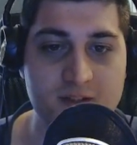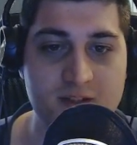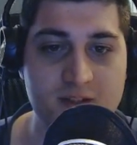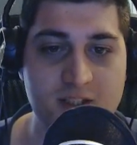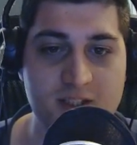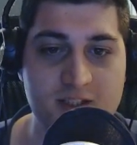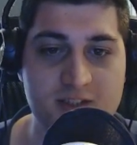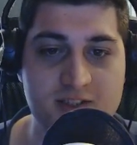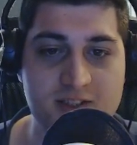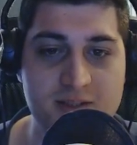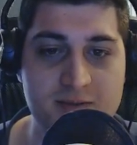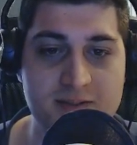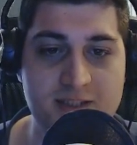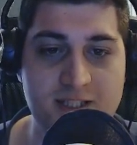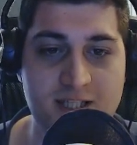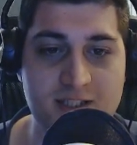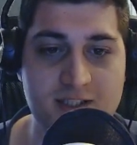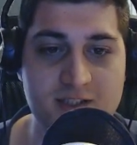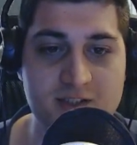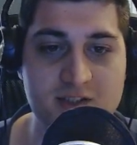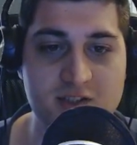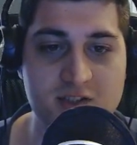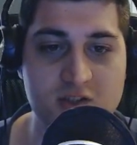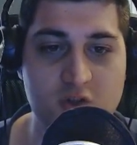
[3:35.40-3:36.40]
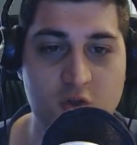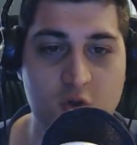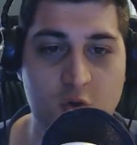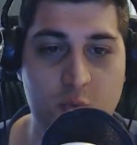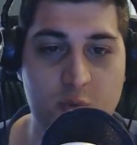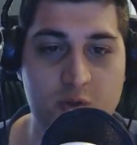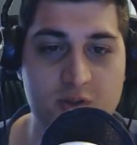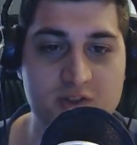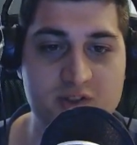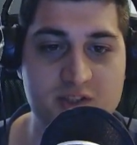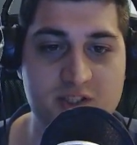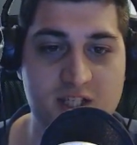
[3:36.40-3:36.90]
it seems that this is all
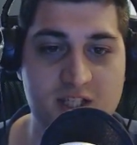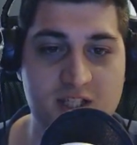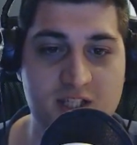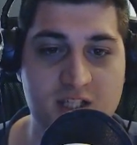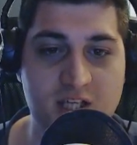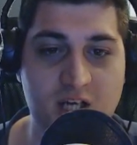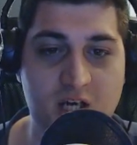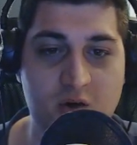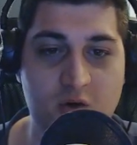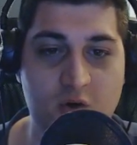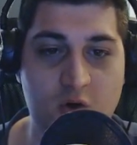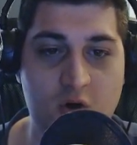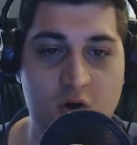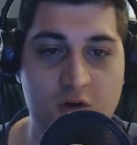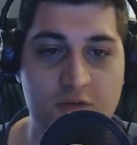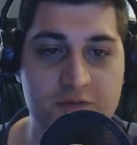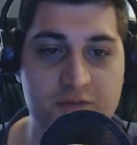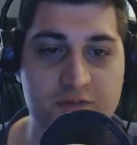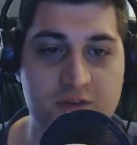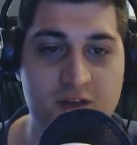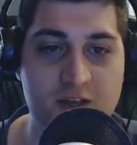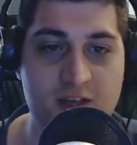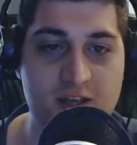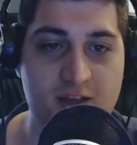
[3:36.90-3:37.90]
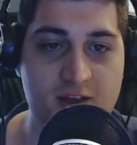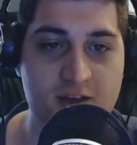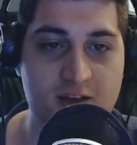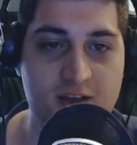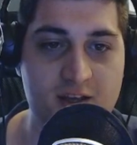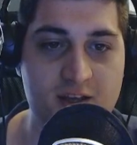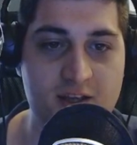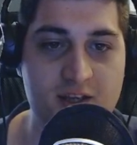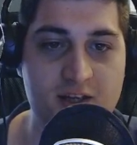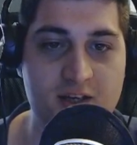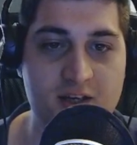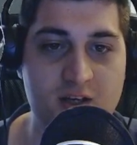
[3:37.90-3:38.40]
we'll take care of
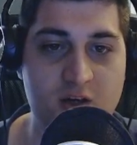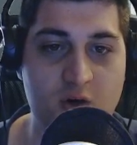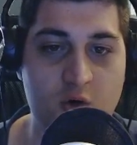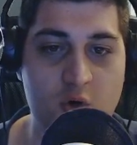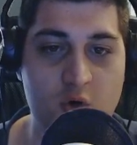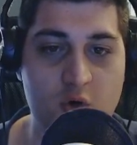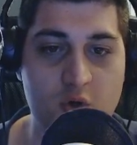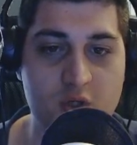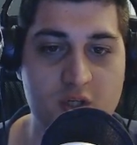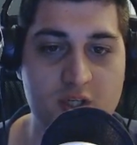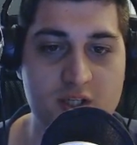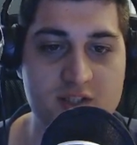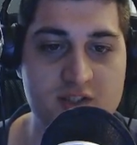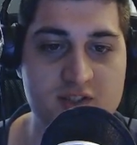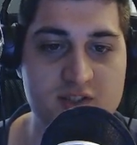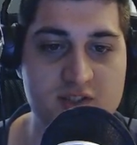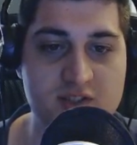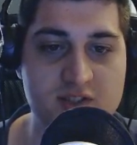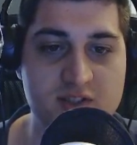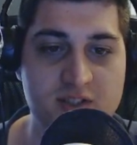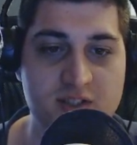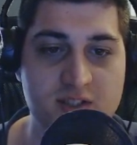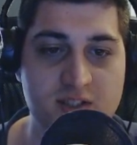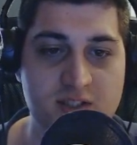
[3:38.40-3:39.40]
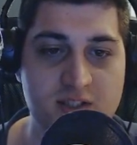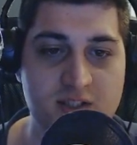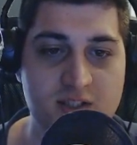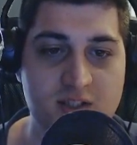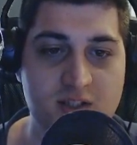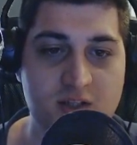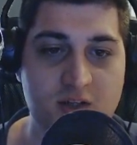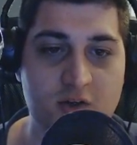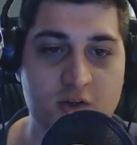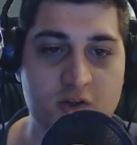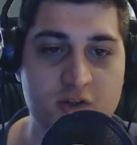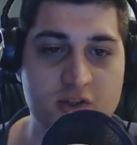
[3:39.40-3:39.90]
in August.
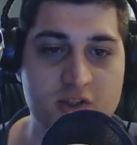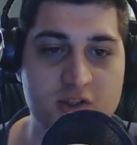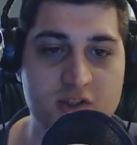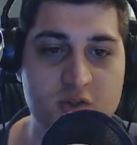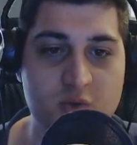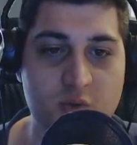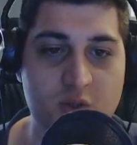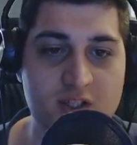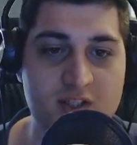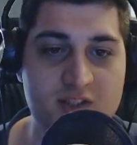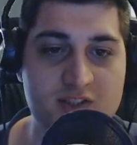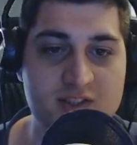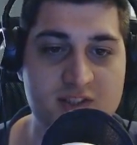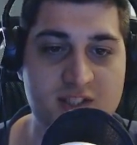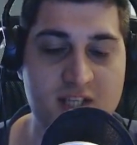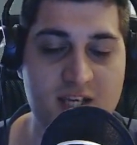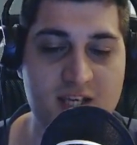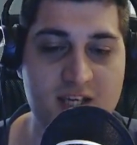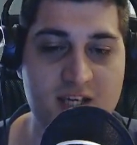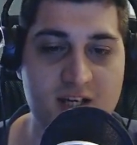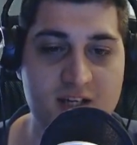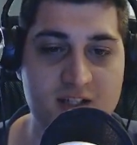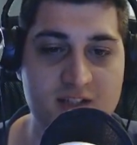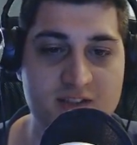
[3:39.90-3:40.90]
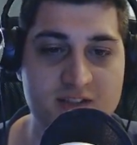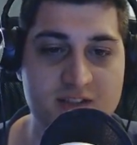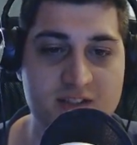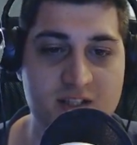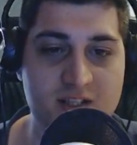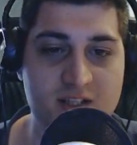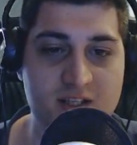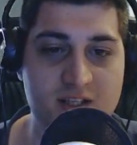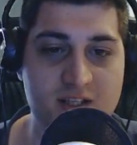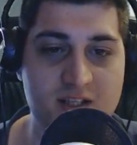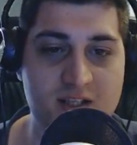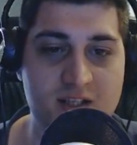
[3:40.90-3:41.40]
On the 22nd,
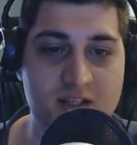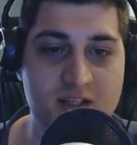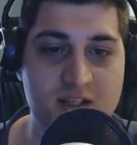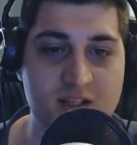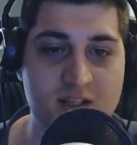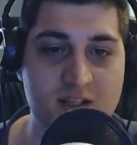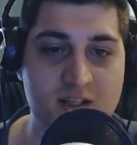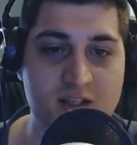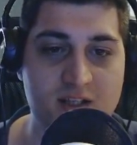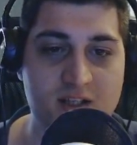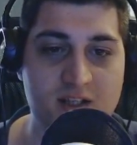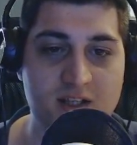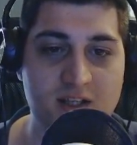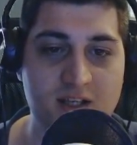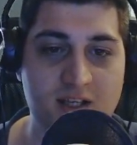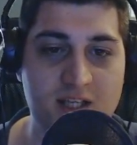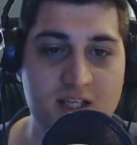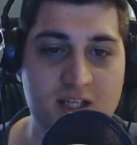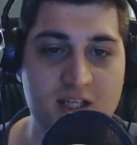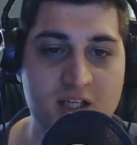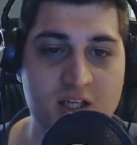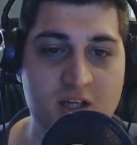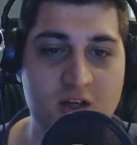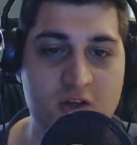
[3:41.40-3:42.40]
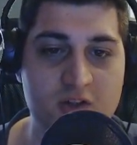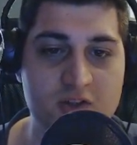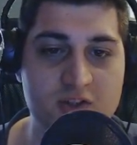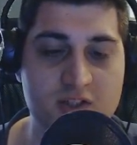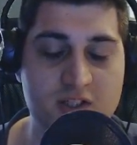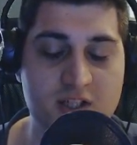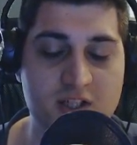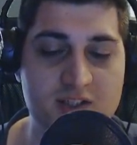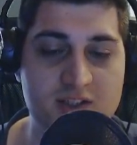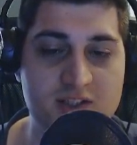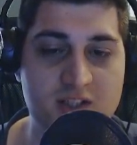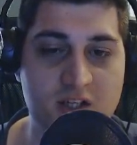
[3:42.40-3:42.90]
the Liga NOS
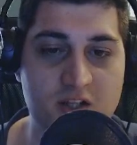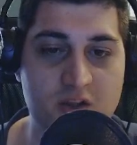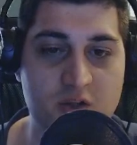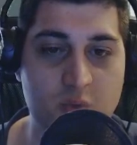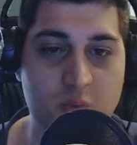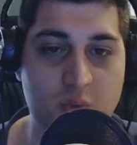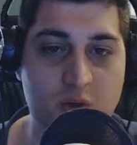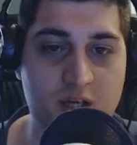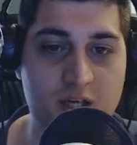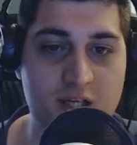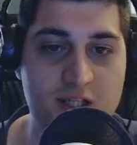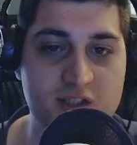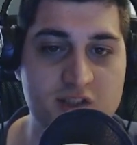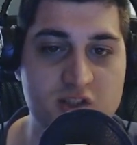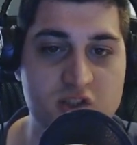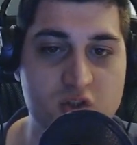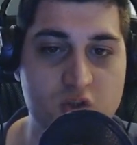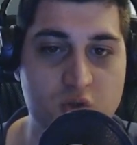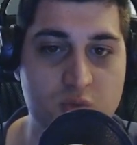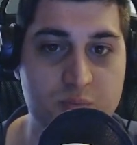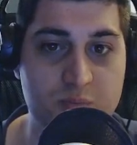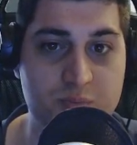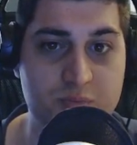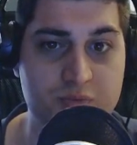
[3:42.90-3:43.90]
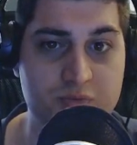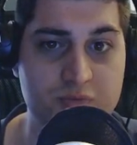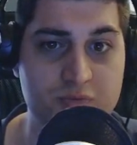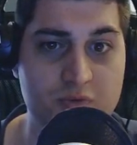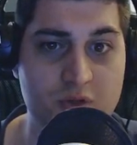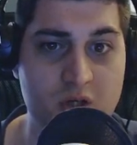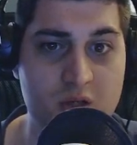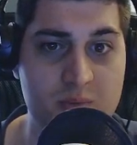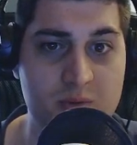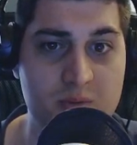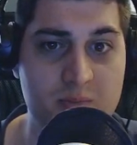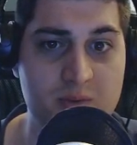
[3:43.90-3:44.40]
gets underway, so
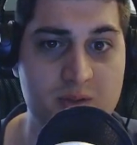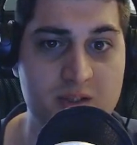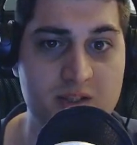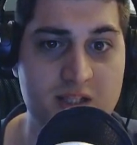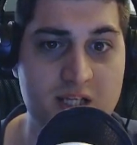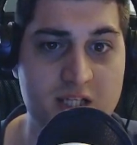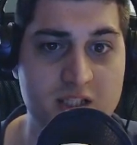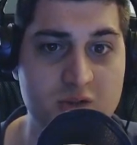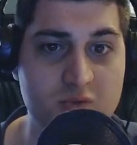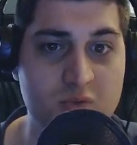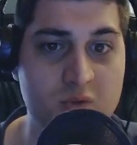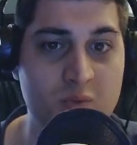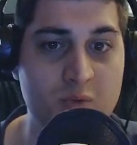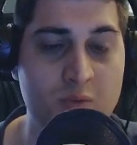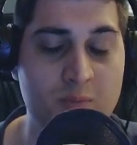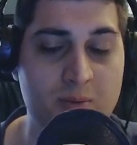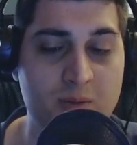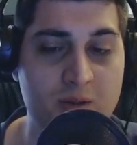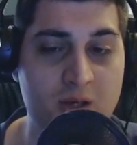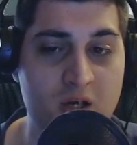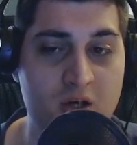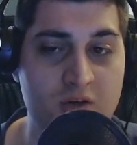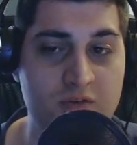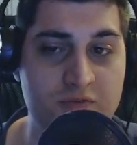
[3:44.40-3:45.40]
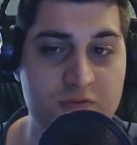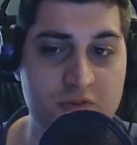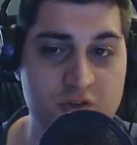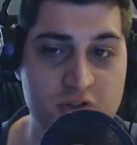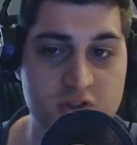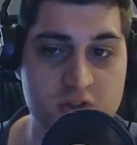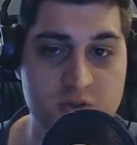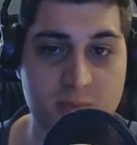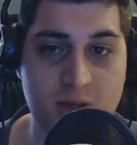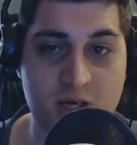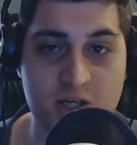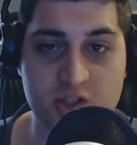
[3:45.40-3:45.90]
probably that's when we play our
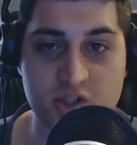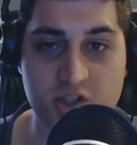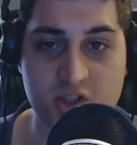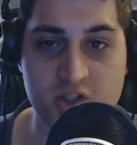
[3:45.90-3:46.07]
first match, I